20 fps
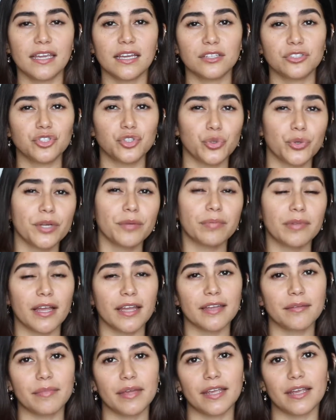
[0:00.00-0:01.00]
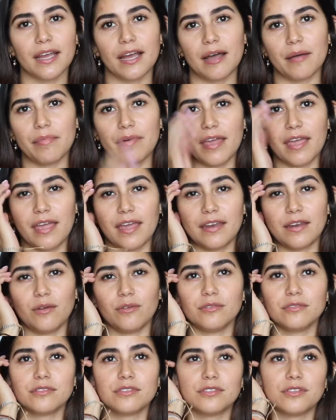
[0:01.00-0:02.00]
enjoy applying makeup, and
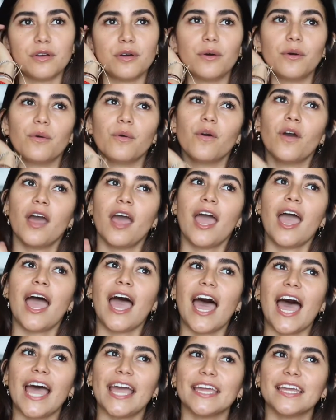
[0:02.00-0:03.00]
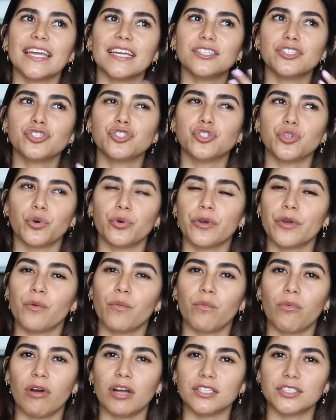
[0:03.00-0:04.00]
also I enjoy
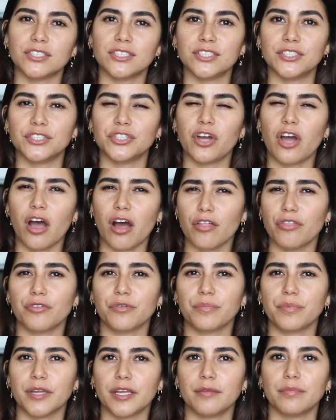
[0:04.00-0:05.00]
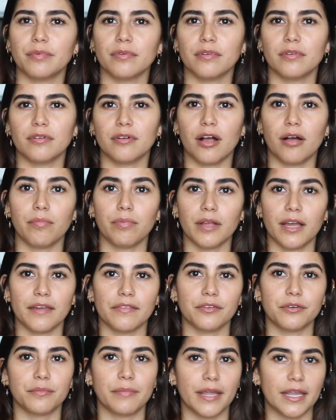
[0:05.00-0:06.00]
watching other people apply
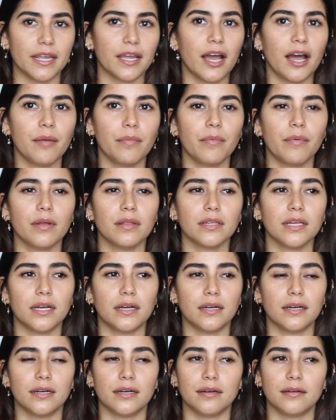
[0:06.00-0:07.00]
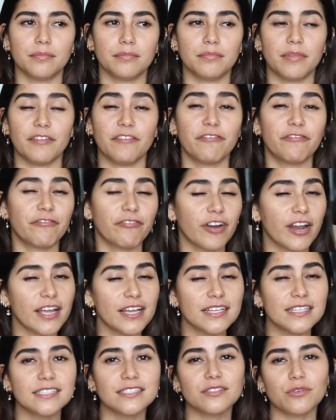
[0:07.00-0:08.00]
their makeup. My
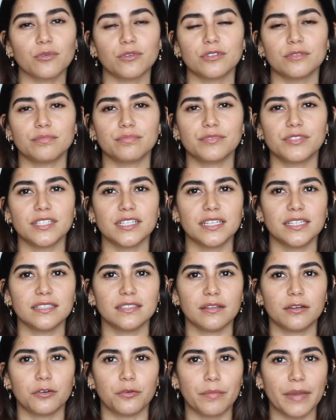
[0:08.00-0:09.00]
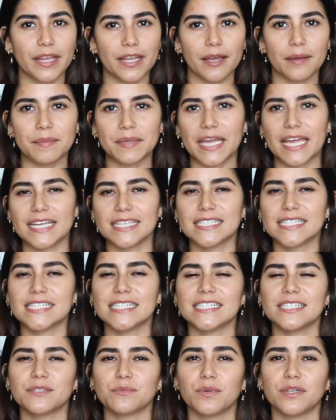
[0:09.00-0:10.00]
friends, or seeing their makeup
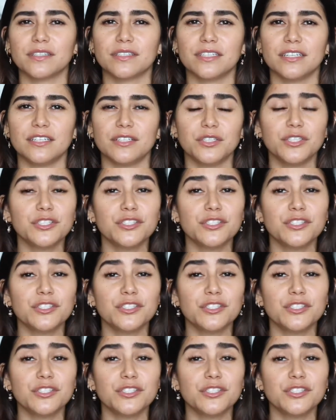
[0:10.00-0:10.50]
cases, what they